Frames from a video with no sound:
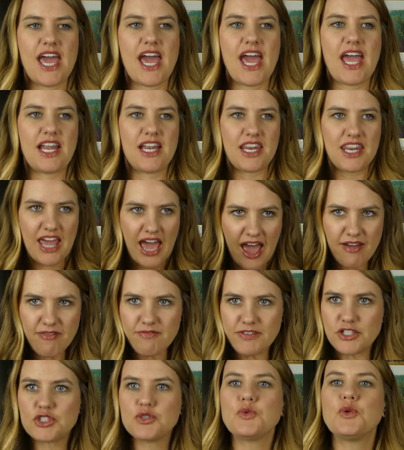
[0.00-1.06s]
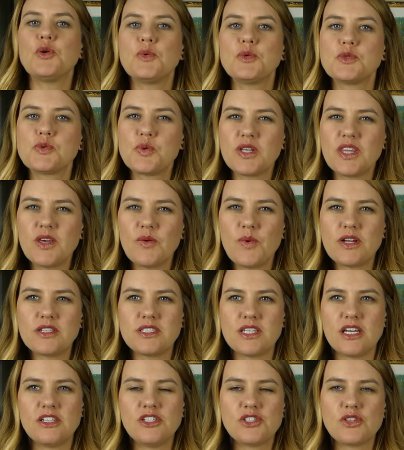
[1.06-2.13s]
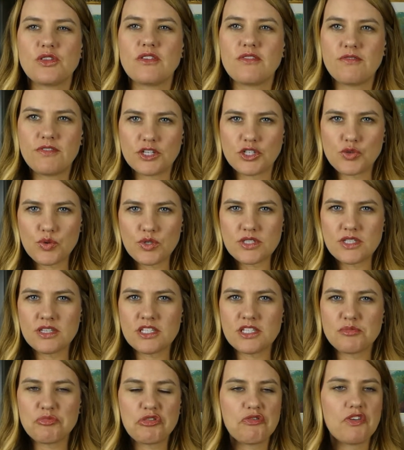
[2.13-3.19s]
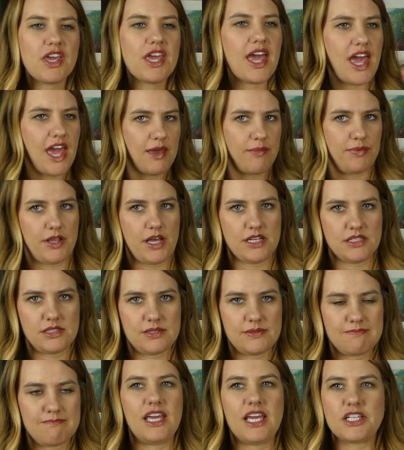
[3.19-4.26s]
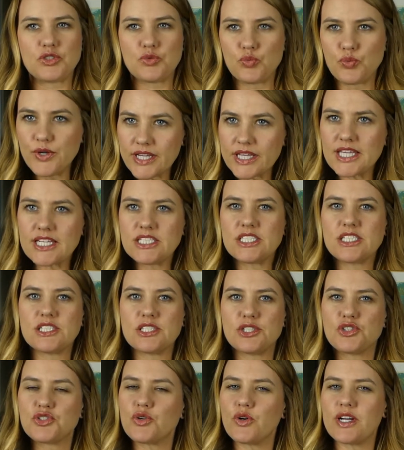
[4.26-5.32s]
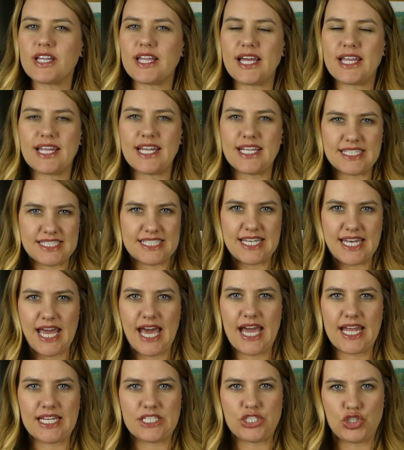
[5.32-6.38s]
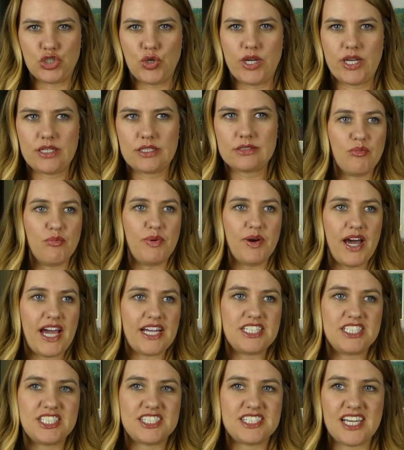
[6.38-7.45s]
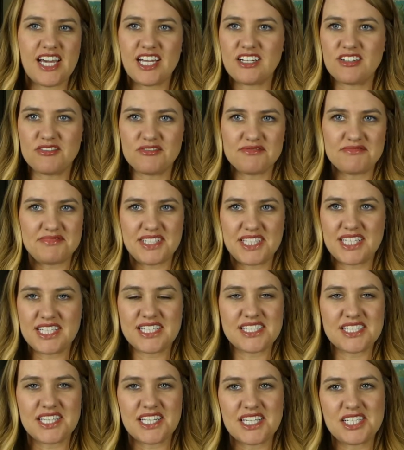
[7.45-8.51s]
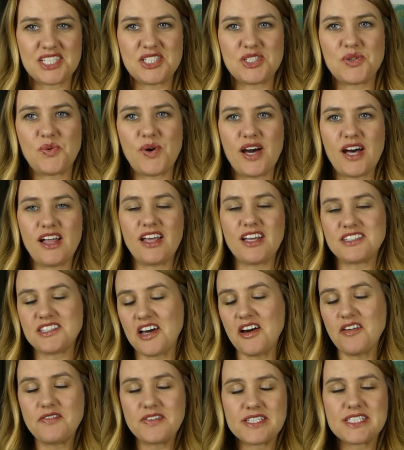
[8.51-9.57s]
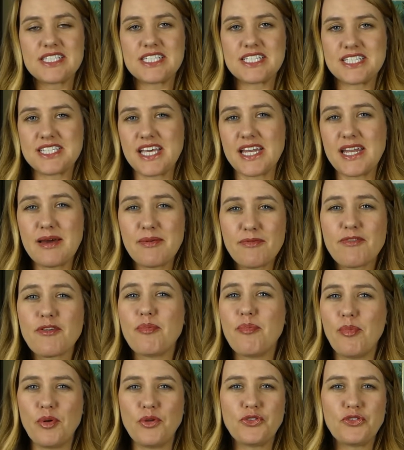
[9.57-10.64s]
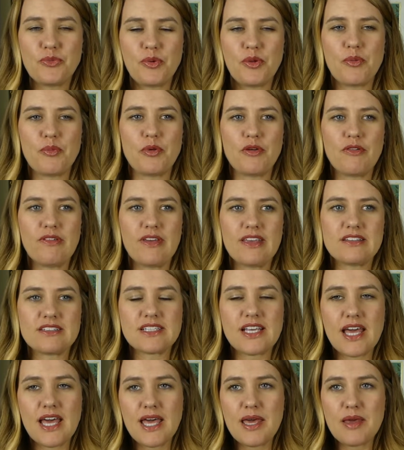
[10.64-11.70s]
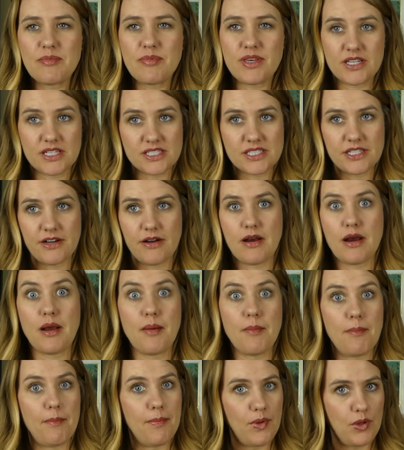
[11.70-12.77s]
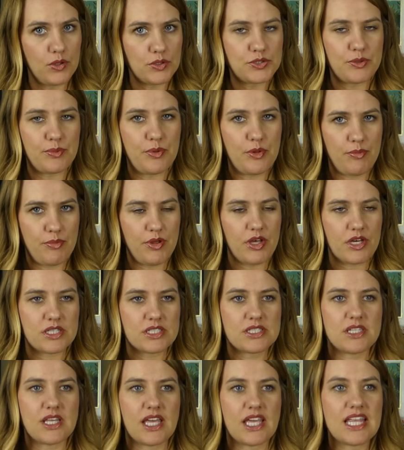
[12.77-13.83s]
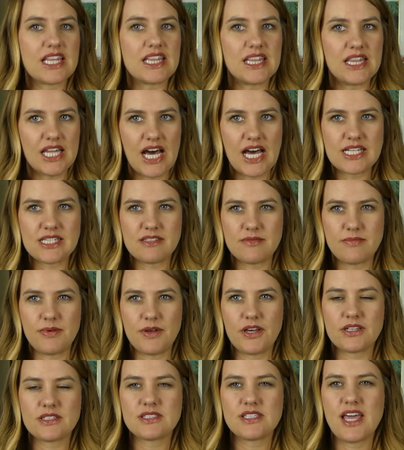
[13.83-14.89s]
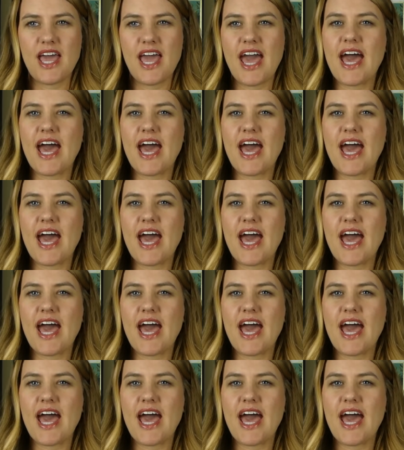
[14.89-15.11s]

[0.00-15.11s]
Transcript: And that visual was really well done. So the visuals in this movie, A+. plus. It's really just the storyline that I did not enjoy. But I just, I don't think it's gonna do well. It's obviously set up for multiple movies because there are multiple books, like lots of books.